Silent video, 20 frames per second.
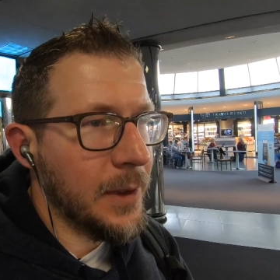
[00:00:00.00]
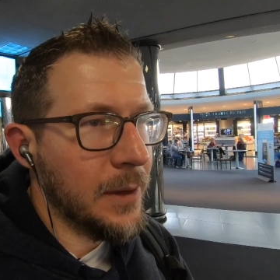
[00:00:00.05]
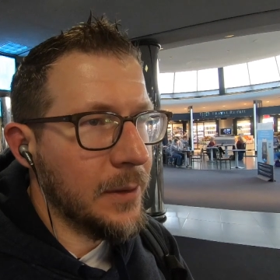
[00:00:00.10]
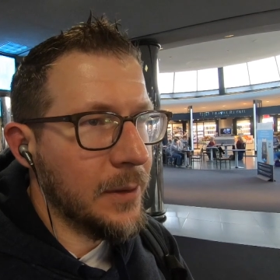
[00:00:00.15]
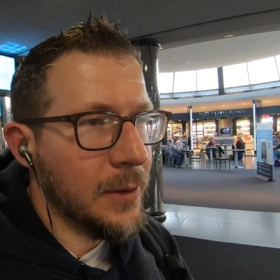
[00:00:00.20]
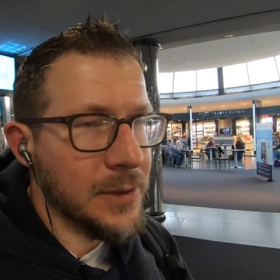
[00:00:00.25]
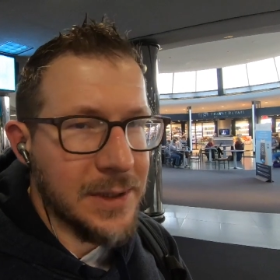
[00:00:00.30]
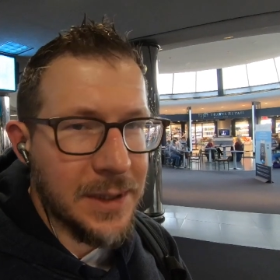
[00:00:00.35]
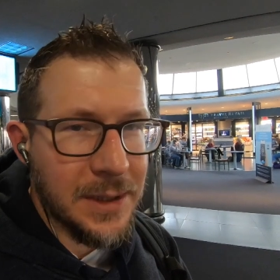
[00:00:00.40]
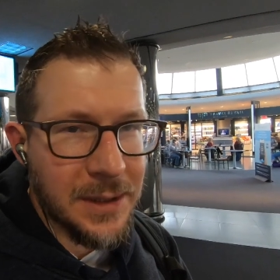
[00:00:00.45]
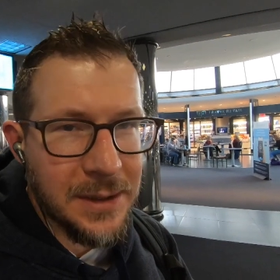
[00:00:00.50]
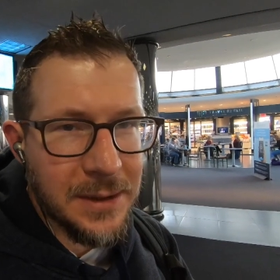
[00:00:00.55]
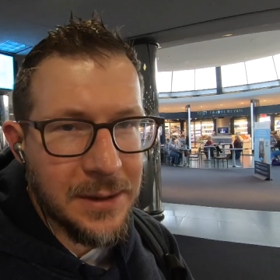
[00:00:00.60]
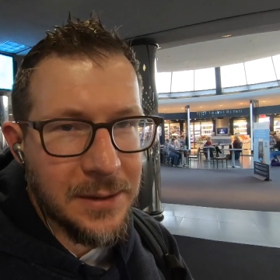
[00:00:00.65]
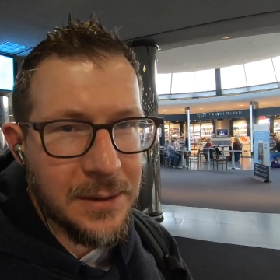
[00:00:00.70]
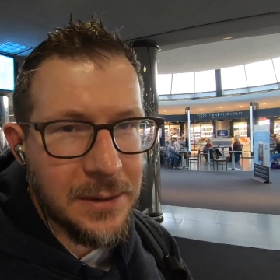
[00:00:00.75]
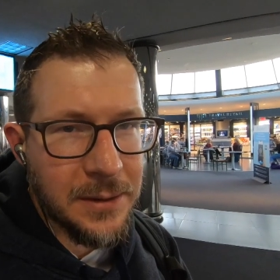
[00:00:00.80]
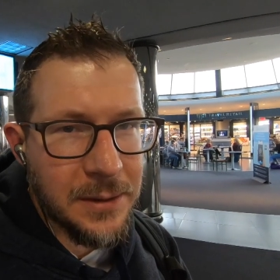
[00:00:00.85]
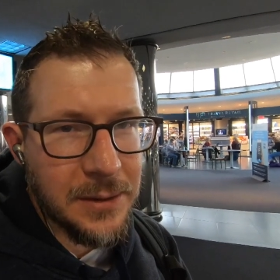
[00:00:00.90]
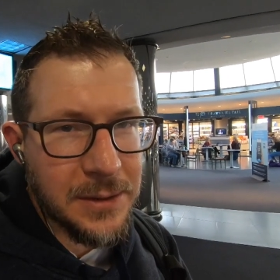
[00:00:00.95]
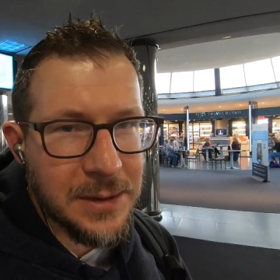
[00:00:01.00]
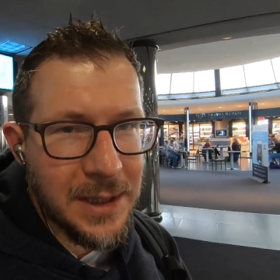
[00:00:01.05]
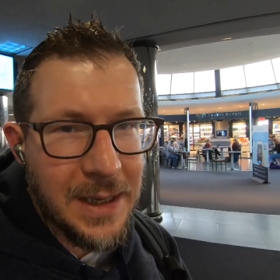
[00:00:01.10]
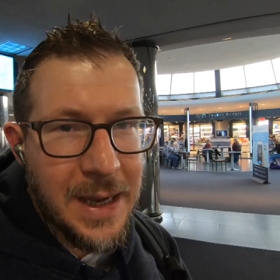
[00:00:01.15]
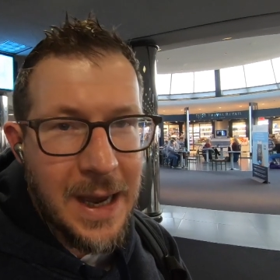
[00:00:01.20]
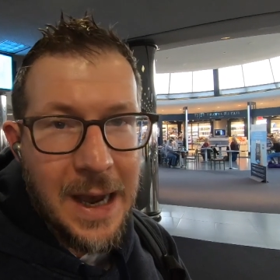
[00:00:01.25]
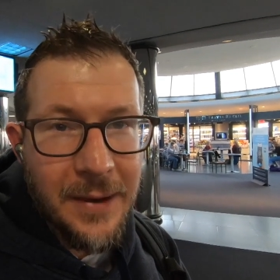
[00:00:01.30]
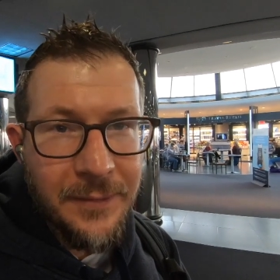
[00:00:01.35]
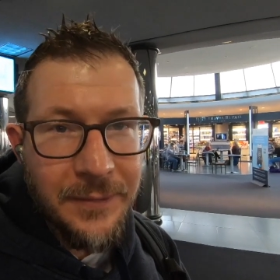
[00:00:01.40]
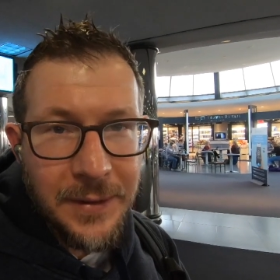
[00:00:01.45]
There's a
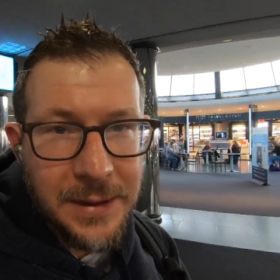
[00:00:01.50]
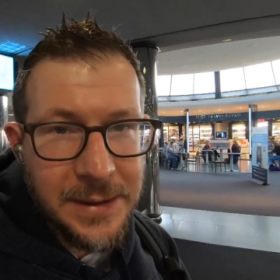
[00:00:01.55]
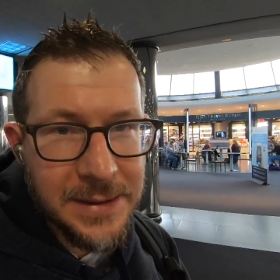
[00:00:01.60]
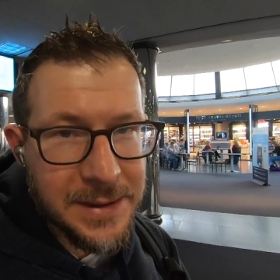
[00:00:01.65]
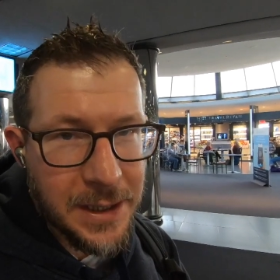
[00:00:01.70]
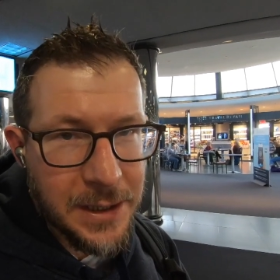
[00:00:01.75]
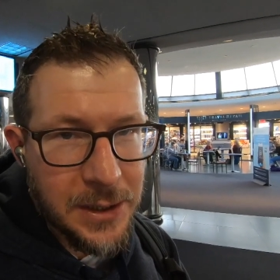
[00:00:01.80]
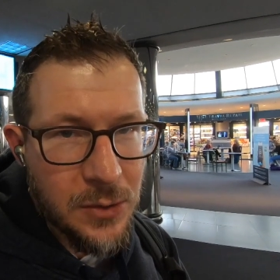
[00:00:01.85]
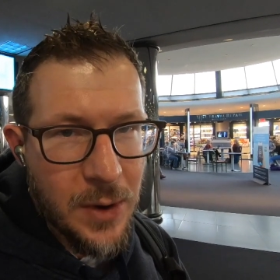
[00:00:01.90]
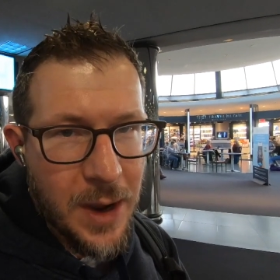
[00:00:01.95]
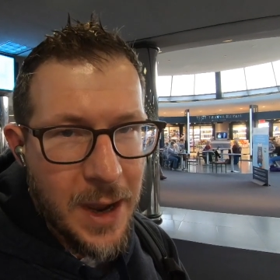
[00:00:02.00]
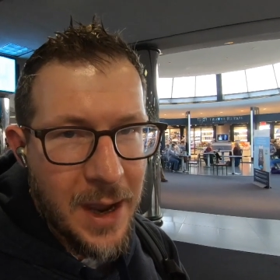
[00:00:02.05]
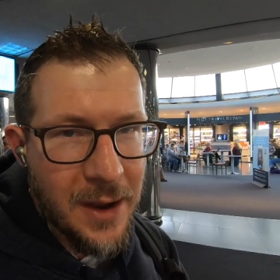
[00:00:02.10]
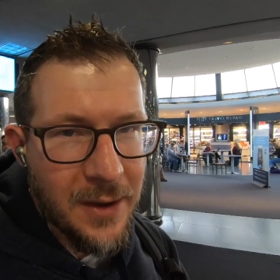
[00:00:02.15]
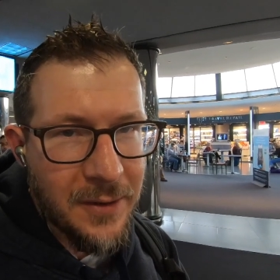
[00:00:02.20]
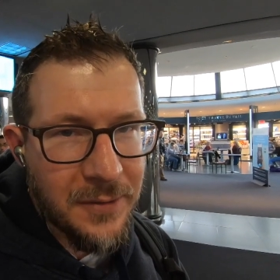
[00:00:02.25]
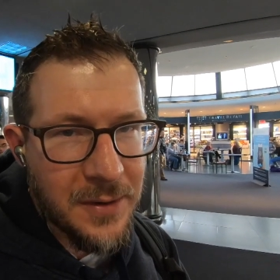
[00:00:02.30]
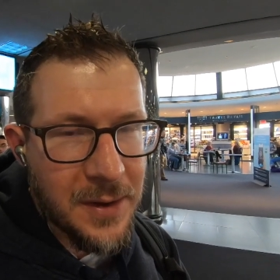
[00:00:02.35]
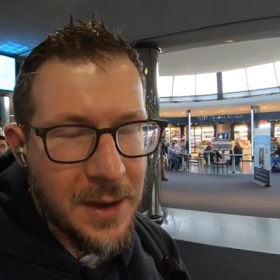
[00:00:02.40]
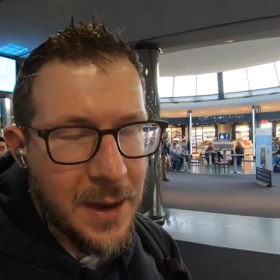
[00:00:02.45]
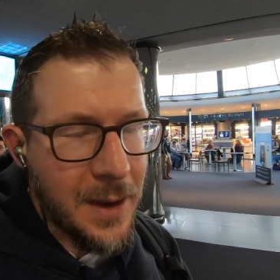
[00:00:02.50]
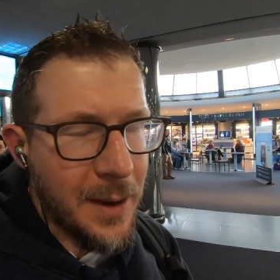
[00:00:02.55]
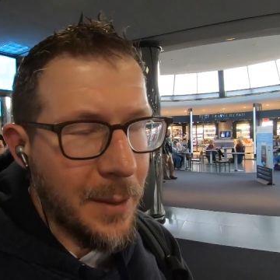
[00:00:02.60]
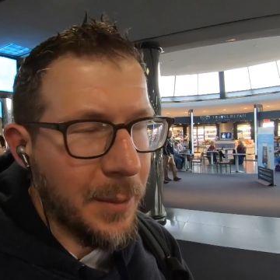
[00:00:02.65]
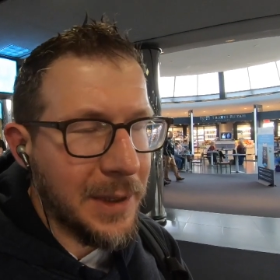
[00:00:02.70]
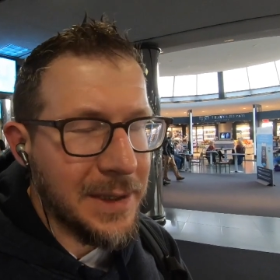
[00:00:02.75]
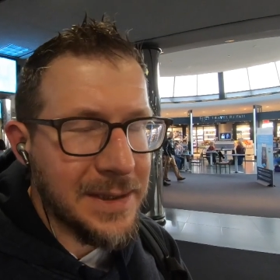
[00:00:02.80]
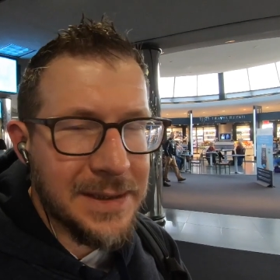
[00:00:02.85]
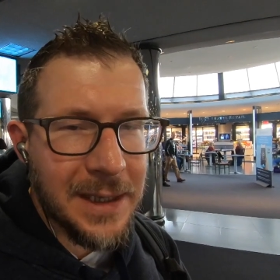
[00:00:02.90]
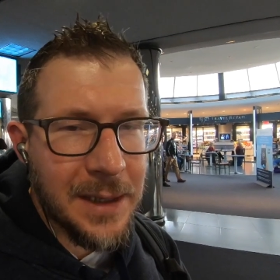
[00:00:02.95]
confidence that you have,
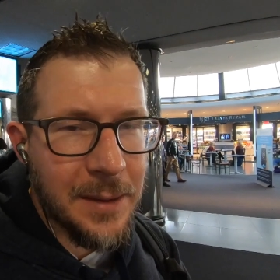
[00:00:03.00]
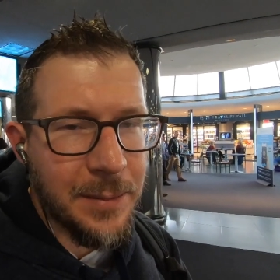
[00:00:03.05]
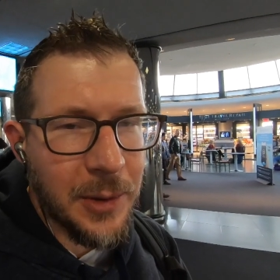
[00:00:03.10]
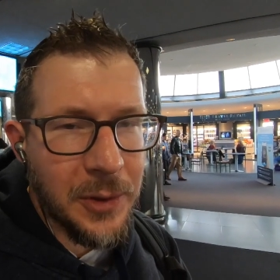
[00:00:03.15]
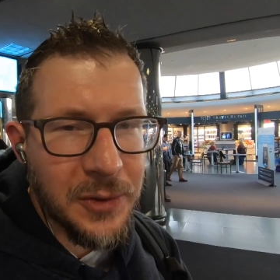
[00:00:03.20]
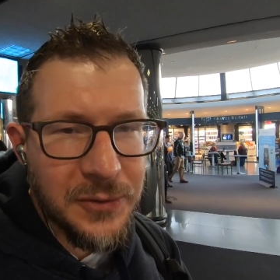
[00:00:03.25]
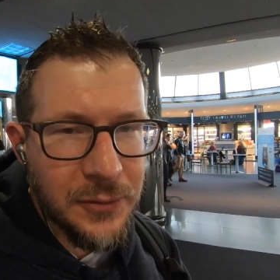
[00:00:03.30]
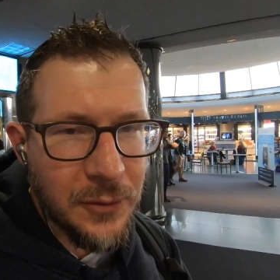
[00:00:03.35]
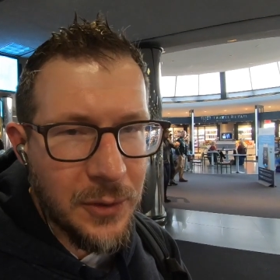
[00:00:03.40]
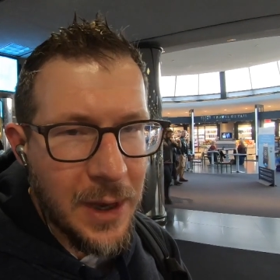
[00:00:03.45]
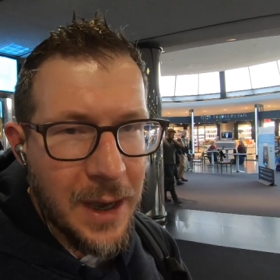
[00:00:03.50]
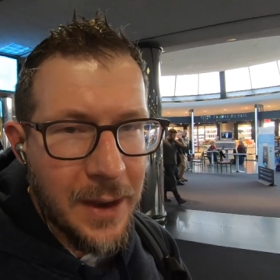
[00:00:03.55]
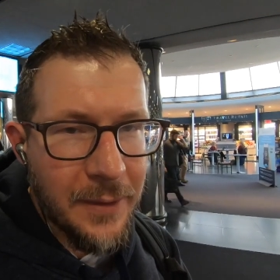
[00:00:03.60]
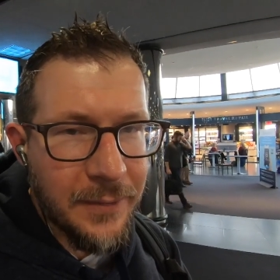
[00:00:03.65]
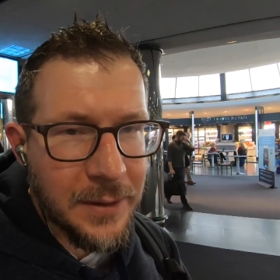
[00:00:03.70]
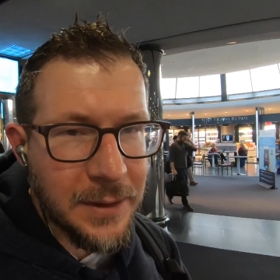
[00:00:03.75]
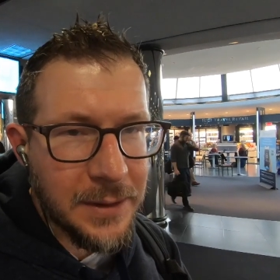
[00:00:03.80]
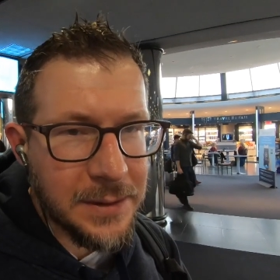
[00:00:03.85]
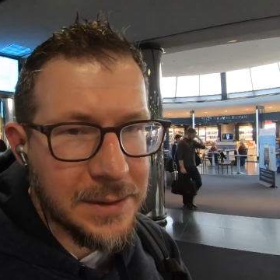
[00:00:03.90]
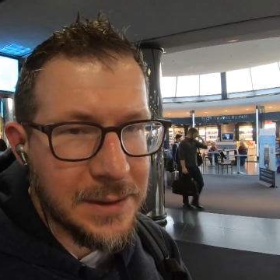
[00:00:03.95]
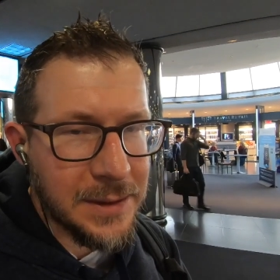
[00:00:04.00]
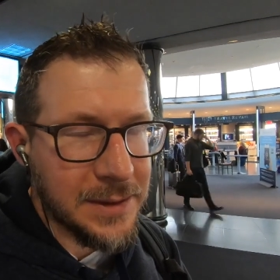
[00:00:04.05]
but it's not a boastful confidence.